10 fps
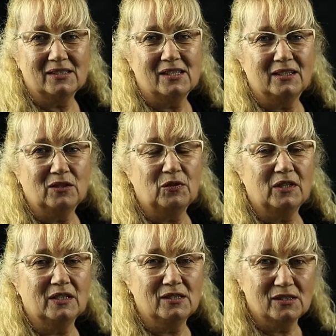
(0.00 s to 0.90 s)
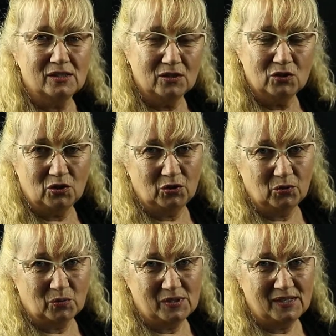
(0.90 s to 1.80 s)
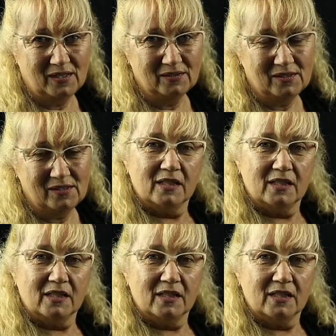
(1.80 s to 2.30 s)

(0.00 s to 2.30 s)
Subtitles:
significance to your results.